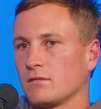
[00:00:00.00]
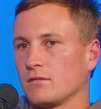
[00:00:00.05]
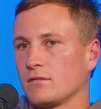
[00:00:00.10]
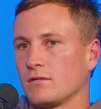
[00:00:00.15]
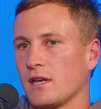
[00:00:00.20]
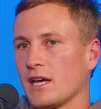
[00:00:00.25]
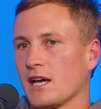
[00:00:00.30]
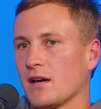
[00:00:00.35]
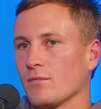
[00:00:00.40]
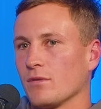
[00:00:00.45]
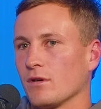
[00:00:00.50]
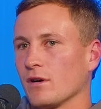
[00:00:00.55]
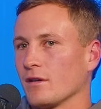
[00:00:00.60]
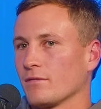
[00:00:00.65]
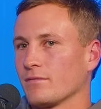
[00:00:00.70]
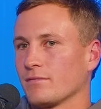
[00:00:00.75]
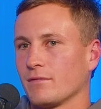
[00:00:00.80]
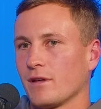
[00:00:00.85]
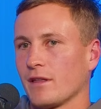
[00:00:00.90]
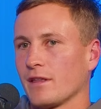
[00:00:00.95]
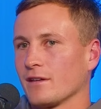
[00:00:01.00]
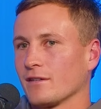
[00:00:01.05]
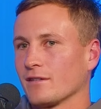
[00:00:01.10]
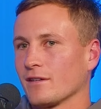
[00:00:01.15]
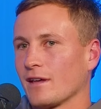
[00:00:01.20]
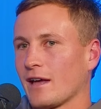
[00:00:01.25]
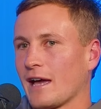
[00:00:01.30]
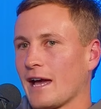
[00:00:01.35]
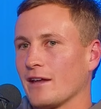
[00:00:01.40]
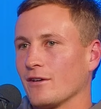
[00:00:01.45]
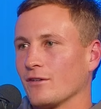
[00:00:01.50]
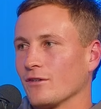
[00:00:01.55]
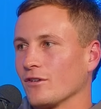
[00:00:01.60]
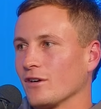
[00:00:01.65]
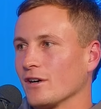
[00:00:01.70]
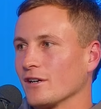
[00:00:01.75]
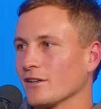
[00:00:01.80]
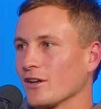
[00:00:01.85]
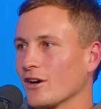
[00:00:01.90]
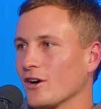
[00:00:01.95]
down by I think 8 or
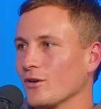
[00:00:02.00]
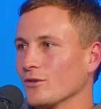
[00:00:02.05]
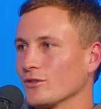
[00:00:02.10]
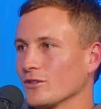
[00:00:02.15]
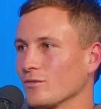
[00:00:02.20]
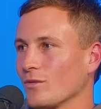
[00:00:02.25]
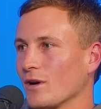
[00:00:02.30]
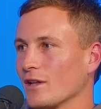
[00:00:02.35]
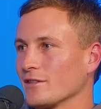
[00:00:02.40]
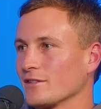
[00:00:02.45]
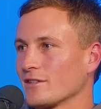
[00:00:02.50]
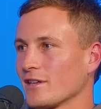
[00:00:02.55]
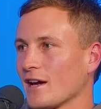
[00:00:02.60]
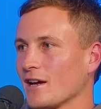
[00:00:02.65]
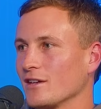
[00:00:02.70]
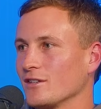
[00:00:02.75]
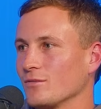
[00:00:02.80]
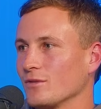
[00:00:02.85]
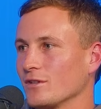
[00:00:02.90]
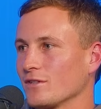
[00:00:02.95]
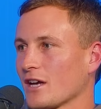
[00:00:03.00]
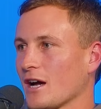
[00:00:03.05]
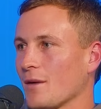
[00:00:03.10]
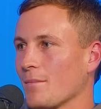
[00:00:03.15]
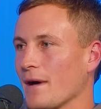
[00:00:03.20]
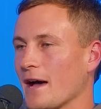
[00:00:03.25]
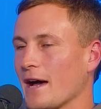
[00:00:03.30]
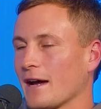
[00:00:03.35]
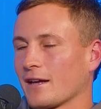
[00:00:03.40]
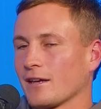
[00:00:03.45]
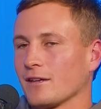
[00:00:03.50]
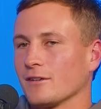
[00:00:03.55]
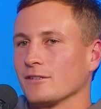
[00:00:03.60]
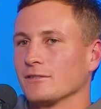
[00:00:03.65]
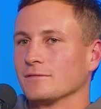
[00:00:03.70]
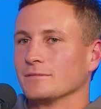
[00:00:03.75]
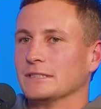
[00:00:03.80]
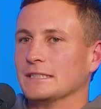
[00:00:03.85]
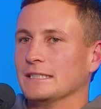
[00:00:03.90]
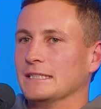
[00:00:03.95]
9 goals at one stage, and we'd come back, and